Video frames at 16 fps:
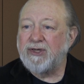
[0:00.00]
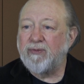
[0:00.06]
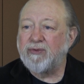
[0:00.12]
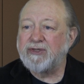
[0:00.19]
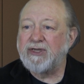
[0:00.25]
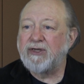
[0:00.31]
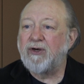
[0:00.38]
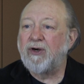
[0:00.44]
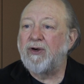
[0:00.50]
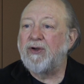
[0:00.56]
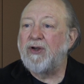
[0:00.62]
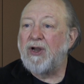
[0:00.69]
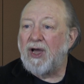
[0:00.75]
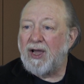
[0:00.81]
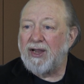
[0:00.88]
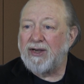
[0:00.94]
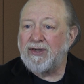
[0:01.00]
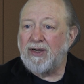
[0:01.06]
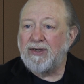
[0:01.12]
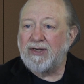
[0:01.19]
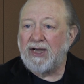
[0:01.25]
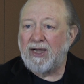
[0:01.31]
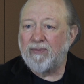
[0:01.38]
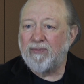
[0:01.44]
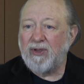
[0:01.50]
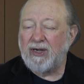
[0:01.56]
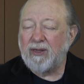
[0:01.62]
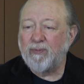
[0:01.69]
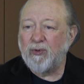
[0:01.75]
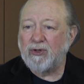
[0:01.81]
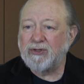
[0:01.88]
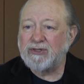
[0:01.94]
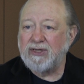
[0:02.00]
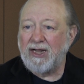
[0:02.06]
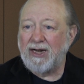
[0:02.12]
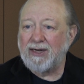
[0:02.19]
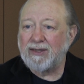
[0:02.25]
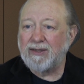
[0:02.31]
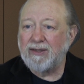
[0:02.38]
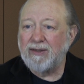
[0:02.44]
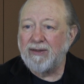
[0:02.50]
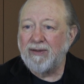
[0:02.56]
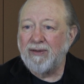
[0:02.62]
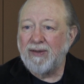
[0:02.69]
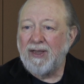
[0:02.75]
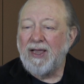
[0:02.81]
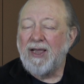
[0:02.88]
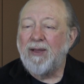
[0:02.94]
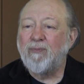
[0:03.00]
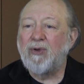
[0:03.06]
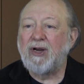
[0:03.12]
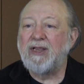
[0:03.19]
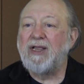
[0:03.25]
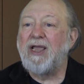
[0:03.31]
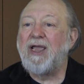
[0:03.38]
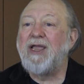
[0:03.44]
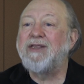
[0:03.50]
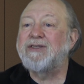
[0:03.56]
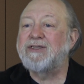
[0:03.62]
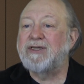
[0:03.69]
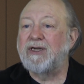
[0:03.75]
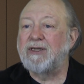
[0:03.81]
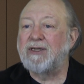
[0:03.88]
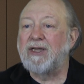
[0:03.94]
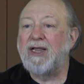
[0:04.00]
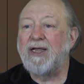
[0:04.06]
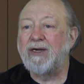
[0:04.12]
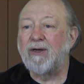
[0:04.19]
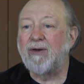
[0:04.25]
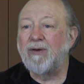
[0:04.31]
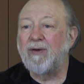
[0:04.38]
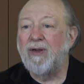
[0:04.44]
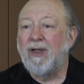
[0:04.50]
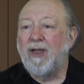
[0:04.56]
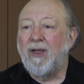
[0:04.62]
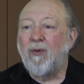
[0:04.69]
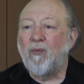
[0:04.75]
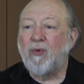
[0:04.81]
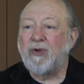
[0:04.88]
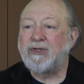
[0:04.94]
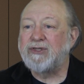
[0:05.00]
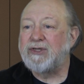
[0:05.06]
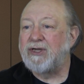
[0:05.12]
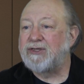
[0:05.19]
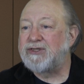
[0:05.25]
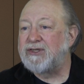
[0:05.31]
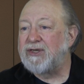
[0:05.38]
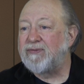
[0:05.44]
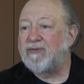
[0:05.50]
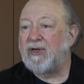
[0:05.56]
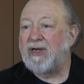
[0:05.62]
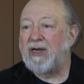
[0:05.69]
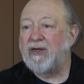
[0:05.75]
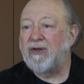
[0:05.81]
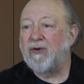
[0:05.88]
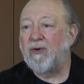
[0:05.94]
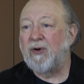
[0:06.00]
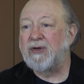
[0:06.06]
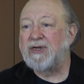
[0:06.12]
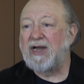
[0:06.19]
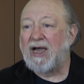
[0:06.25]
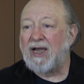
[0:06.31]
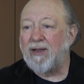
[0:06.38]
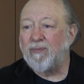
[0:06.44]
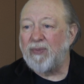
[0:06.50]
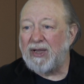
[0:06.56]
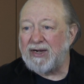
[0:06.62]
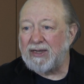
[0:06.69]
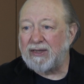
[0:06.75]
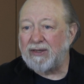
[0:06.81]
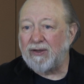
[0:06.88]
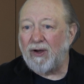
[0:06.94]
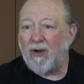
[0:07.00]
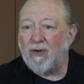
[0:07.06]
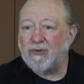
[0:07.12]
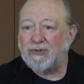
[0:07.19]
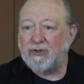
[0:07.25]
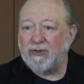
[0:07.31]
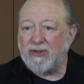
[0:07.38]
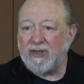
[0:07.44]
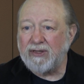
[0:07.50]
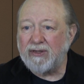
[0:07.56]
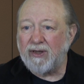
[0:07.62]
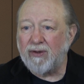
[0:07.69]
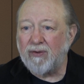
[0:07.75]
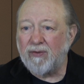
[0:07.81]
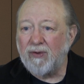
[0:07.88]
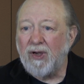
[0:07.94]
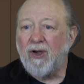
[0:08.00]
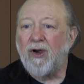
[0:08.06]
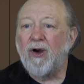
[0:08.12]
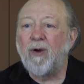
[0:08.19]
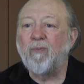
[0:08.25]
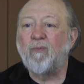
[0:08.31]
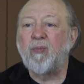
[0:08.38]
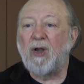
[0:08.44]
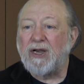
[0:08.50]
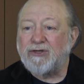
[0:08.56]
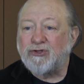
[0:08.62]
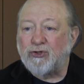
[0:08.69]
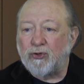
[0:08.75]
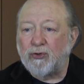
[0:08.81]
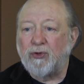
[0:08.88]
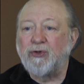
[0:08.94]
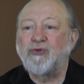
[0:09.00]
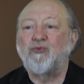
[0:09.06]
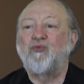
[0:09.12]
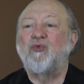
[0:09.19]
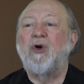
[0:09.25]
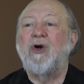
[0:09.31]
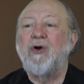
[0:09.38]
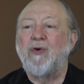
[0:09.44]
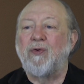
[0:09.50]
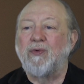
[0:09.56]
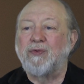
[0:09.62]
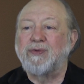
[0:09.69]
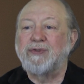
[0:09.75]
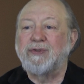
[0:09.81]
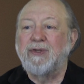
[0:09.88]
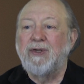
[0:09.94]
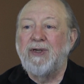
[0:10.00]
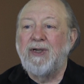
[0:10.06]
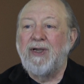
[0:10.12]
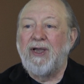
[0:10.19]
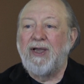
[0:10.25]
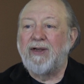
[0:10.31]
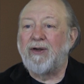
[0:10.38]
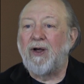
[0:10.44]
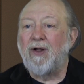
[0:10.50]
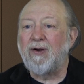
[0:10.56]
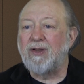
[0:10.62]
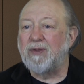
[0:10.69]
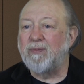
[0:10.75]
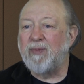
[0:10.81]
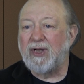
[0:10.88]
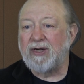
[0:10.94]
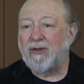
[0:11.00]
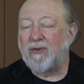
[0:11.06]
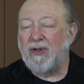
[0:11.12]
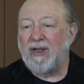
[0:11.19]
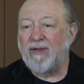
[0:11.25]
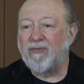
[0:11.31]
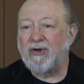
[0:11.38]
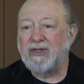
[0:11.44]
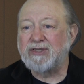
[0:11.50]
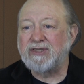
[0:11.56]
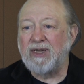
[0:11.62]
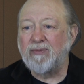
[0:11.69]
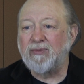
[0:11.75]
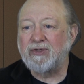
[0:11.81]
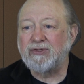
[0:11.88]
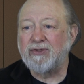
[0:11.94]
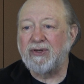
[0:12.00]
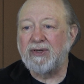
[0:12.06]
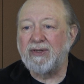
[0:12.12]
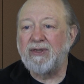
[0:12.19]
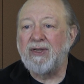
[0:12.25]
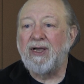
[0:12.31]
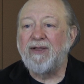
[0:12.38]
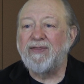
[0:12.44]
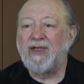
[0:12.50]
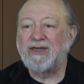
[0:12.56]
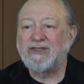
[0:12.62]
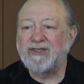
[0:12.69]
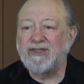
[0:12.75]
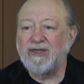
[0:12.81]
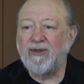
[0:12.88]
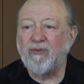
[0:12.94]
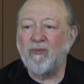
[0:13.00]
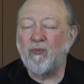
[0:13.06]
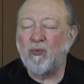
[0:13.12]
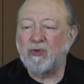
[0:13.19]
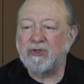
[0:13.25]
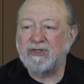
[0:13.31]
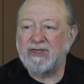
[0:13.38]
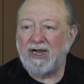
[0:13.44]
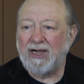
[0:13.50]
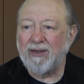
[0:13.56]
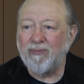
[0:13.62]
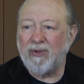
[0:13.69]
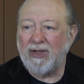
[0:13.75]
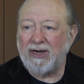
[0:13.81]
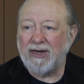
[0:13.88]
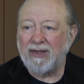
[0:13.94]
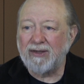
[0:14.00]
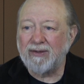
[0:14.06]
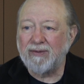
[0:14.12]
was in her non-diabetic personality, but an instant later, when she had shifted into her diabetic alter ego, her blood sugars rose, and all of the medical evidence demonstrated that she was diabetic.